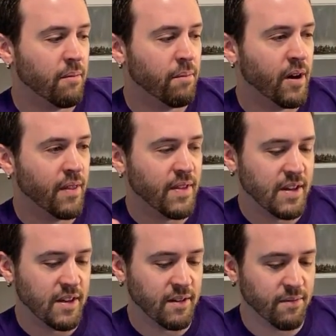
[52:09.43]
but
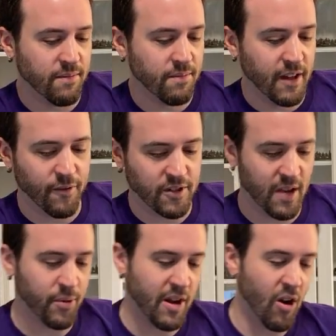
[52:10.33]
for
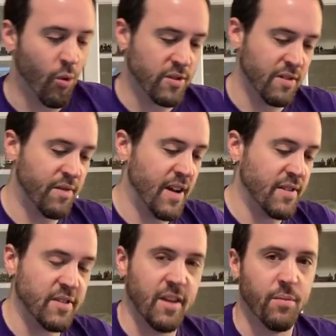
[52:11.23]
example, you're not always going to find the
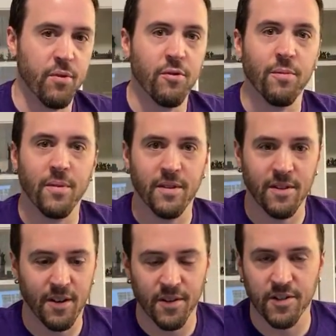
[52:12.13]
same room
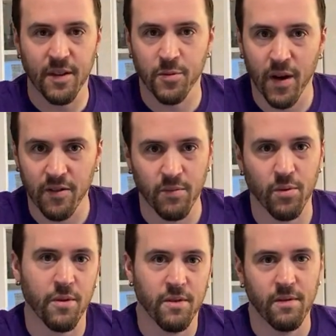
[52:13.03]
on the same spot on the
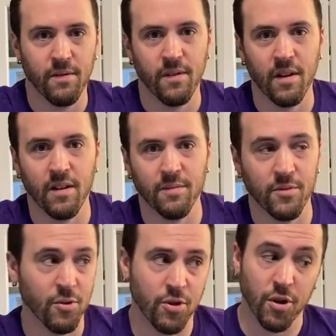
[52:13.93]
board.
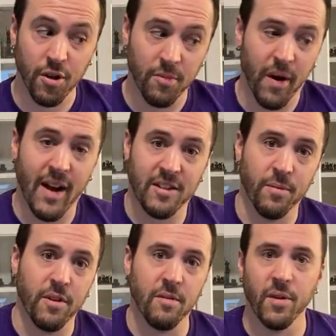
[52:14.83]
You could
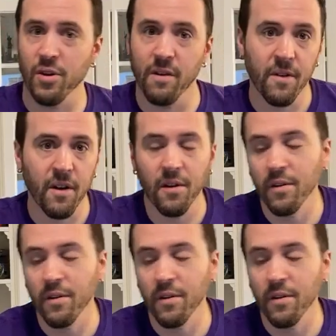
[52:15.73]
possibly, but you never